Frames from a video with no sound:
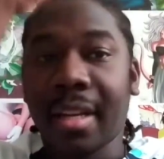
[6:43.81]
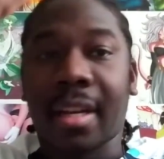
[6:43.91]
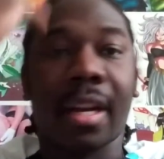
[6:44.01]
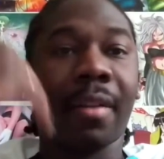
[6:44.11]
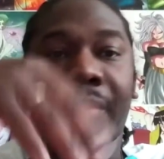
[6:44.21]

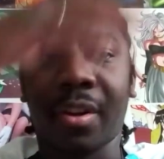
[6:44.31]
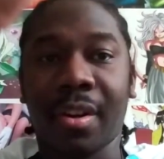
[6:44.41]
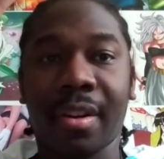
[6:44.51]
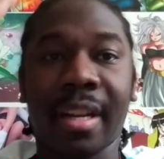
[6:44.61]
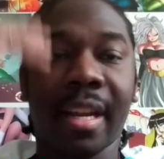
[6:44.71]

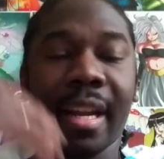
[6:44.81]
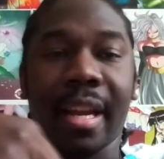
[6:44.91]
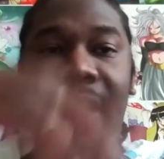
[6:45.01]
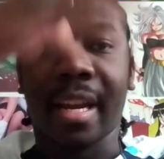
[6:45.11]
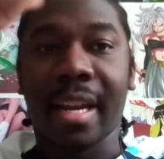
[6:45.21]
covered
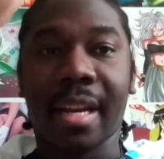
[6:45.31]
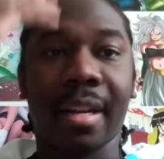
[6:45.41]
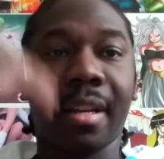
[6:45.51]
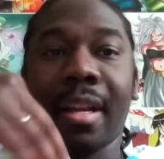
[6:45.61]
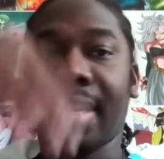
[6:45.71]

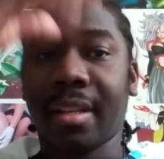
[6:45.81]
in